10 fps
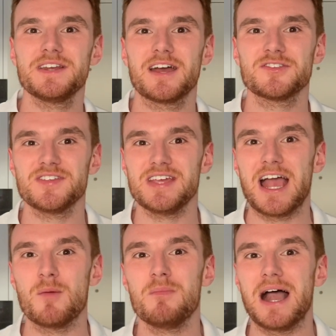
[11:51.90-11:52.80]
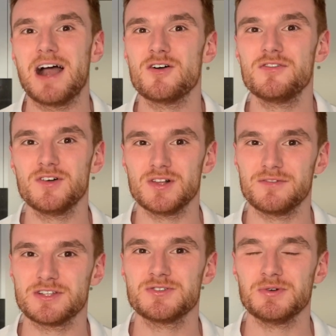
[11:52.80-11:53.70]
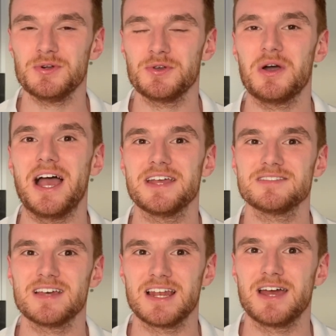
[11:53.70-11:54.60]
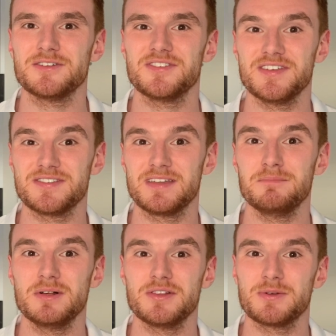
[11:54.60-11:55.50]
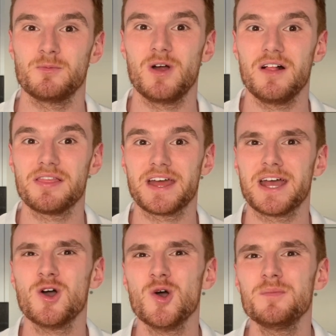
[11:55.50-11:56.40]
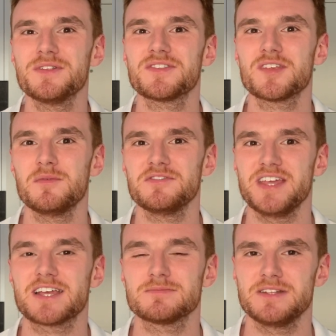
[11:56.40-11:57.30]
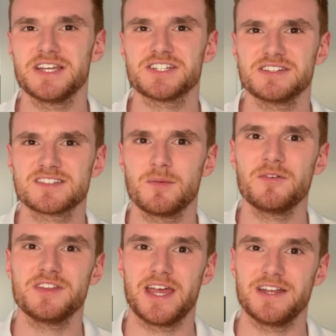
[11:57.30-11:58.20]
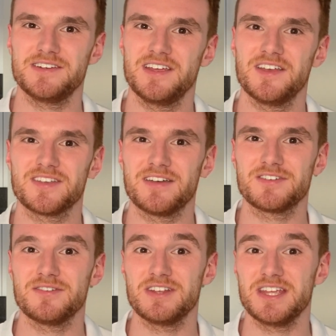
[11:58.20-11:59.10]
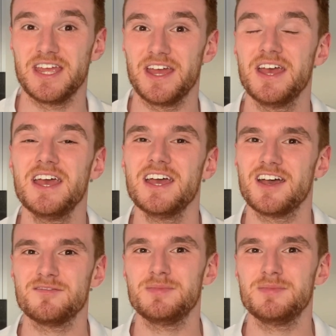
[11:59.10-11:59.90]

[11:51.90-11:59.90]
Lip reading: now see how powerful of a tool your ISA allowance is in building wealth, and I hope that some of the explanations, some of the ideas I've given here have